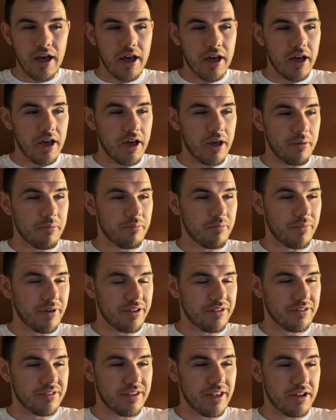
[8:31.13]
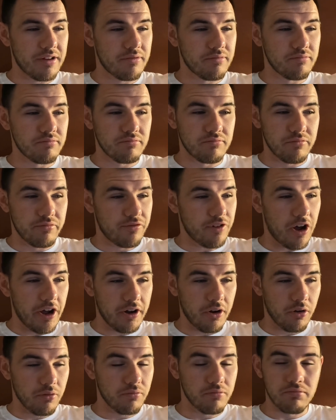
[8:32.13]
As I said, fine
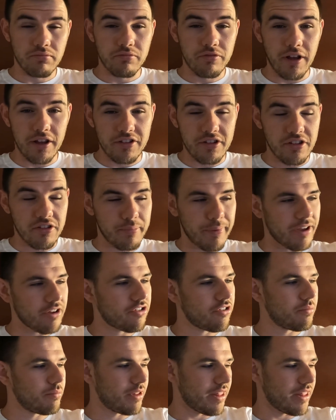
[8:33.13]
on first inspection,